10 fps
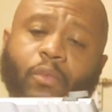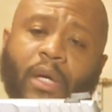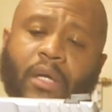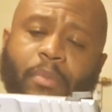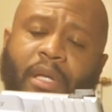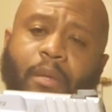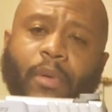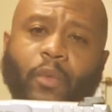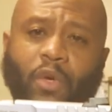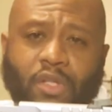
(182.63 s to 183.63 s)
Well, depending
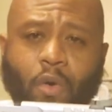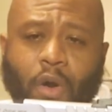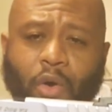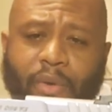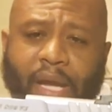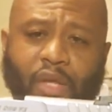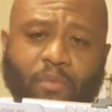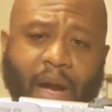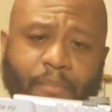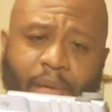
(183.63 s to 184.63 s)
upon what's going on there,
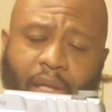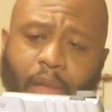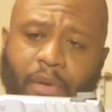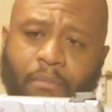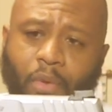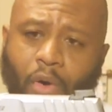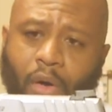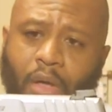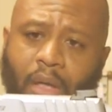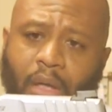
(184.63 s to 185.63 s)
you might pay a little bit more.